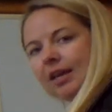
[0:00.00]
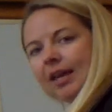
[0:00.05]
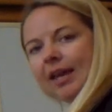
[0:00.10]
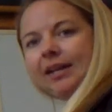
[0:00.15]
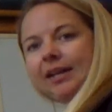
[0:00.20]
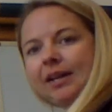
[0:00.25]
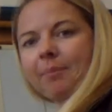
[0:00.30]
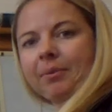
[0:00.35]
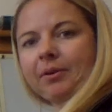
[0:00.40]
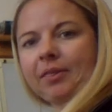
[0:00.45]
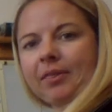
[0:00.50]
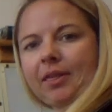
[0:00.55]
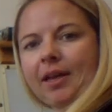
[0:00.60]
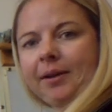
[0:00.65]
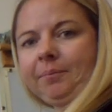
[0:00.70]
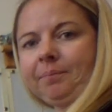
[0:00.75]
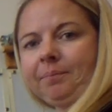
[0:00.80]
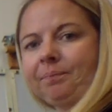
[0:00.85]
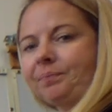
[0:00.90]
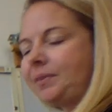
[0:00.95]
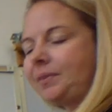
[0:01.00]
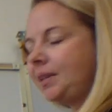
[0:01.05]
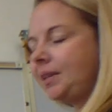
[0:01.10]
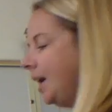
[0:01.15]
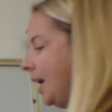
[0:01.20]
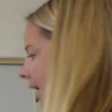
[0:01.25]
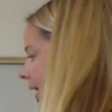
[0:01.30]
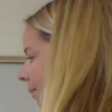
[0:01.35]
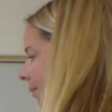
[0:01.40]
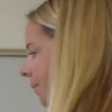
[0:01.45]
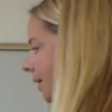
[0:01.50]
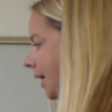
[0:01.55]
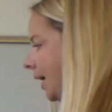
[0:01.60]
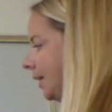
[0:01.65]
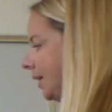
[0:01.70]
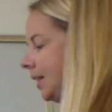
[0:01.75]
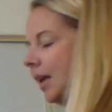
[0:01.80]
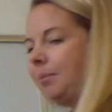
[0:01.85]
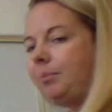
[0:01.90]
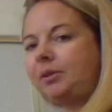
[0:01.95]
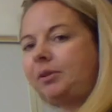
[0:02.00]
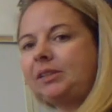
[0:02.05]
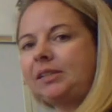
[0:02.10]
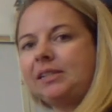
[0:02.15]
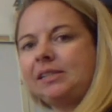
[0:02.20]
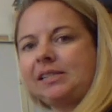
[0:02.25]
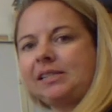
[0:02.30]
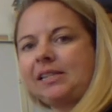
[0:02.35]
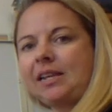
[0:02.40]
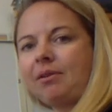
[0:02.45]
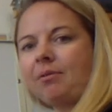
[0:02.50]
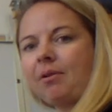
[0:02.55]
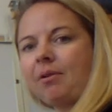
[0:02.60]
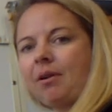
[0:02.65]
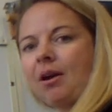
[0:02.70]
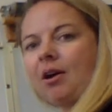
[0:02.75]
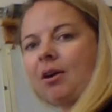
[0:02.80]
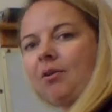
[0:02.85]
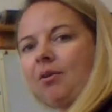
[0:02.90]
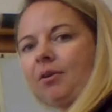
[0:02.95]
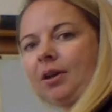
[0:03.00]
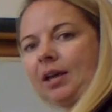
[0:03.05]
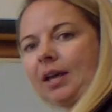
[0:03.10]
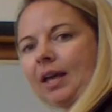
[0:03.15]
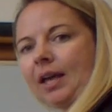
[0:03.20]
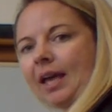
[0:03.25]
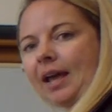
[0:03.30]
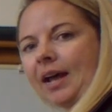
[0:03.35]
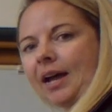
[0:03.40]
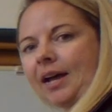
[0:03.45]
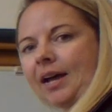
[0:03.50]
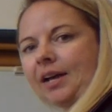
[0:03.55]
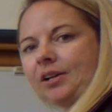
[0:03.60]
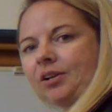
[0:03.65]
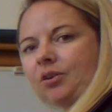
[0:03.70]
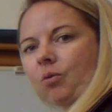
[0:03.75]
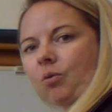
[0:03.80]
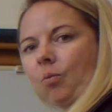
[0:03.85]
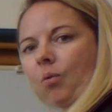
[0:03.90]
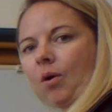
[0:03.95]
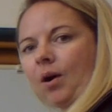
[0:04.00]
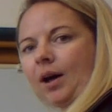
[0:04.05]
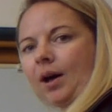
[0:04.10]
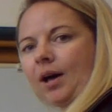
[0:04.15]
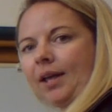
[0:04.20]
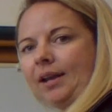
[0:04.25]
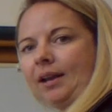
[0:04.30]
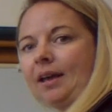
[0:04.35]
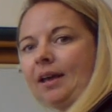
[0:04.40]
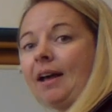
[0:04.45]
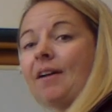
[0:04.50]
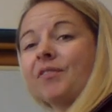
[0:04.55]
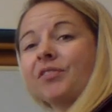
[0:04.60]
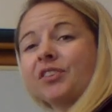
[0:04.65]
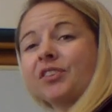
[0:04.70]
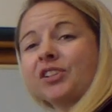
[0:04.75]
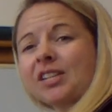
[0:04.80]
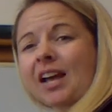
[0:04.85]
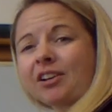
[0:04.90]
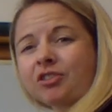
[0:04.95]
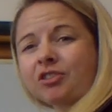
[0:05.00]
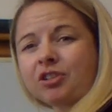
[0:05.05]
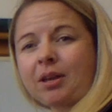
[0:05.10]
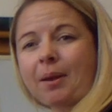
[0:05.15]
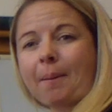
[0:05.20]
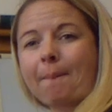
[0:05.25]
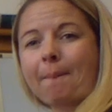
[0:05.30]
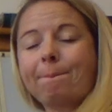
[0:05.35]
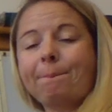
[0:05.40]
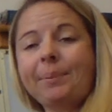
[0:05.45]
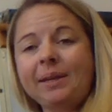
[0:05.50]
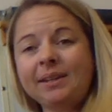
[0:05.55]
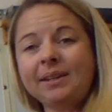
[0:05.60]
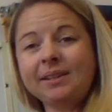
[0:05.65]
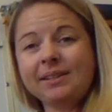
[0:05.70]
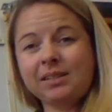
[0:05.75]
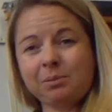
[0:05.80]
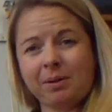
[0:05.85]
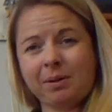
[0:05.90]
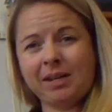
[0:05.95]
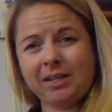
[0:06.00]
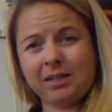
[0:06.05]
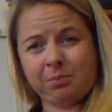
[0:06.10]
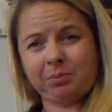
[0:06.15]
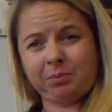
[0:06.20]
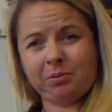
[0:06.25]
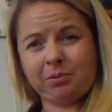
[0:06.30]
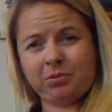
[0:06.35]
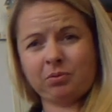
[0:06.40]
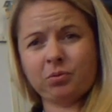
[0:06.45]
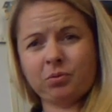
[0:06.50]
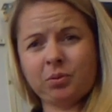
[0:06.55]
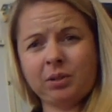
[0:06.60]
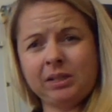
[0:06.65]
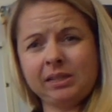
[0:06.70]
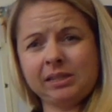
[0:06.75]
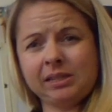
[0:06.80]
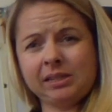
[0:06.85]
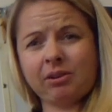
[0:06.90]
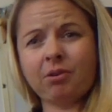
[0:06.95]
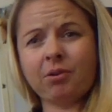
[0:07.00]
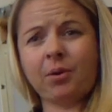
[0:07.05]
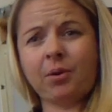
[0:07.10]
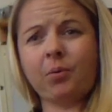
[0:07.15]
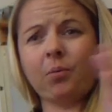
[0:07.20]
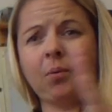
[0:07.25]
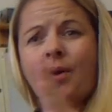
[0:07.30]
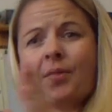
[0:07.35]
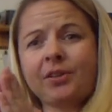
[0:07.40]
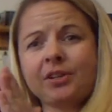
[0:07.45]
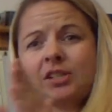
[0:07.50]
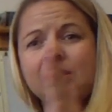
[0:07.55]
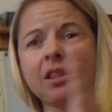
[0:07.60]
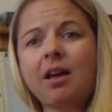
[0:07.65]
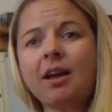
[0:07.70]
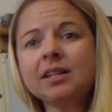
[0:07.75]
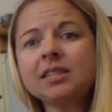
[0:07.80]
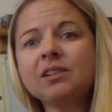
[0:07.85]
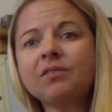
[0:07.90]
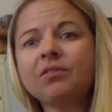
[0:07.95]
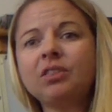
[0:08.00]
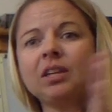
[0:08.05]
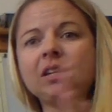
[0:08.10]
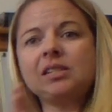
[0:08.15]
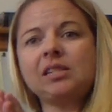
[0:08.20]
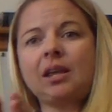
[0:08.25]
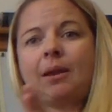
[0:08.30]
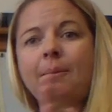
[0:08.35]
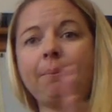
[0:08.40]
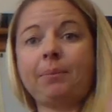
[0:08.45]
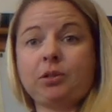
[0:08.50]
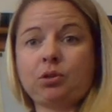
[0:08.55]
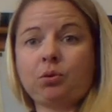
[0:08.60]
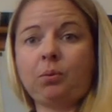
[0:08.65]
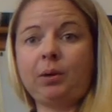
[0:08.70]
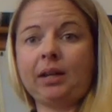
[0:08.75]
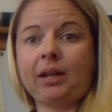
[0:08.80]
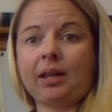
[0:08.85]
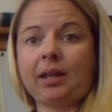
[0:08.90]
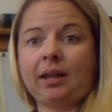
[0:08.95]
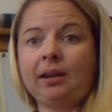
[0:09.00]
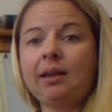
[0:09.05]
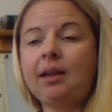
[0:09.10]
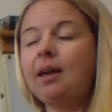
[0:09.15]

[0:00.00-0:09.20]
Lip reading: a number line, and I labeled it 0 and 1. There's actually a big space between 0 and 1. There's lots of things in between it.